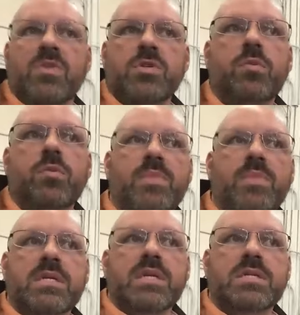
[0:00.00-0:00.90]
student-run
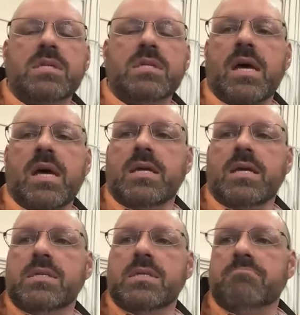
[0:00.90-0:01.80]
business
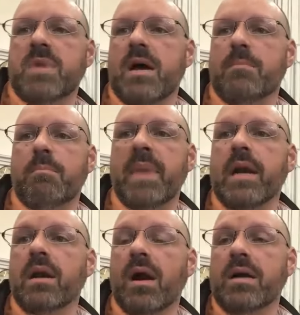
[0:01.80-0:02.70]
does
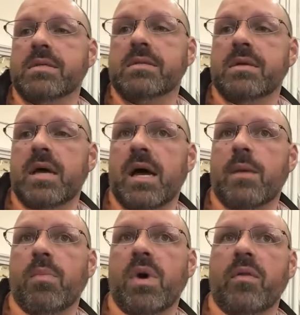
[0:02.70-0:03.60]
metal art,
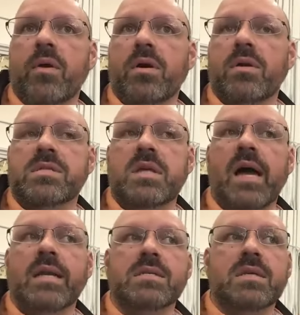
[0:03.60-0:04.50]
other
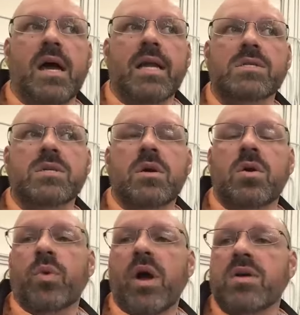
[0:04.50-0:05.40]
sign designs.
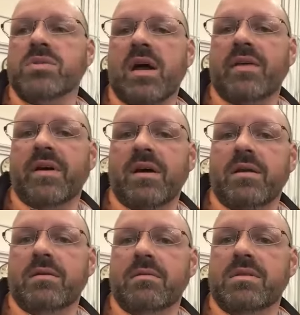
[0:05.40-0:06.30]
We also have a
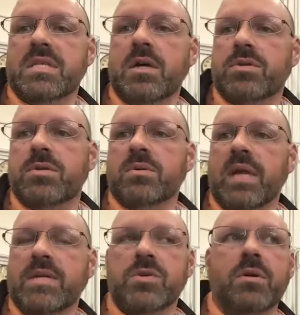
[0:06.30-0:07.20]
CO2
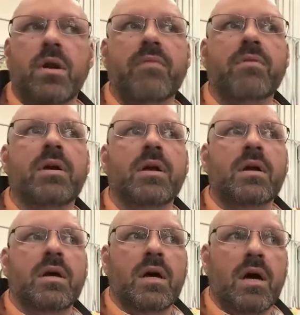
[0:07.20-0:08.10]
laser engraver
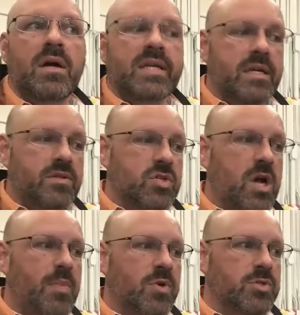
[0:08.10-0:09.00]
on the end of the
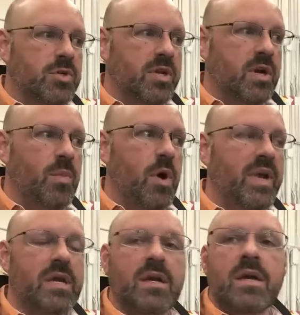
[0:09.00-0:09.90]
shop. I'll show you in a moment.